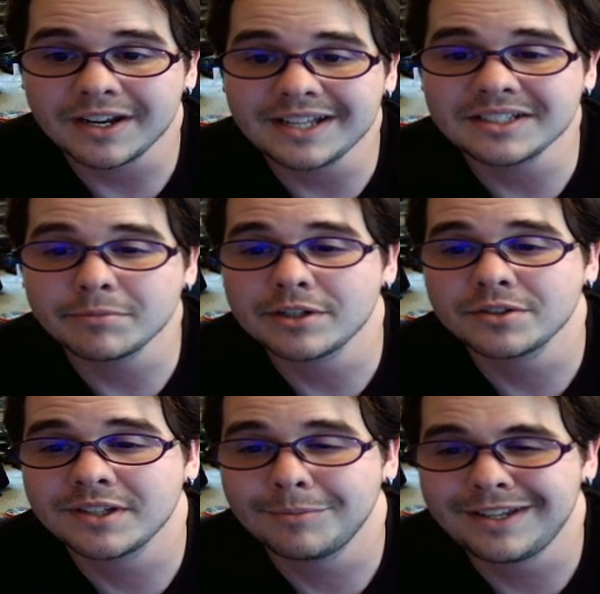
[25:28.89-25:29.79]
and special
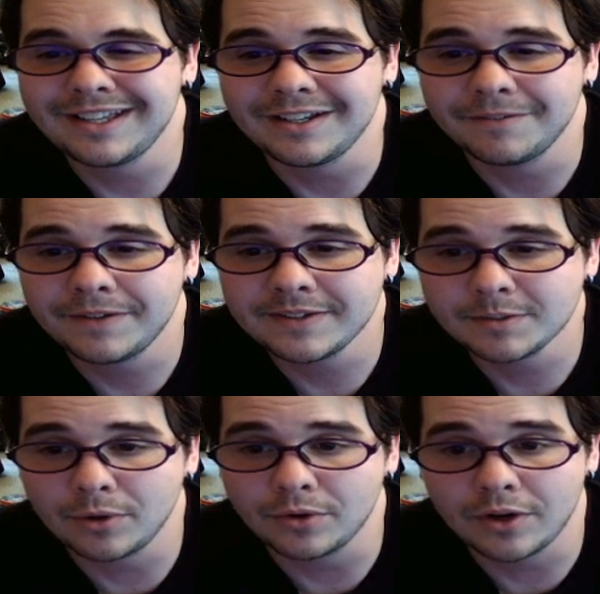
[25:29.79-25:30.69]
summon in defense mode.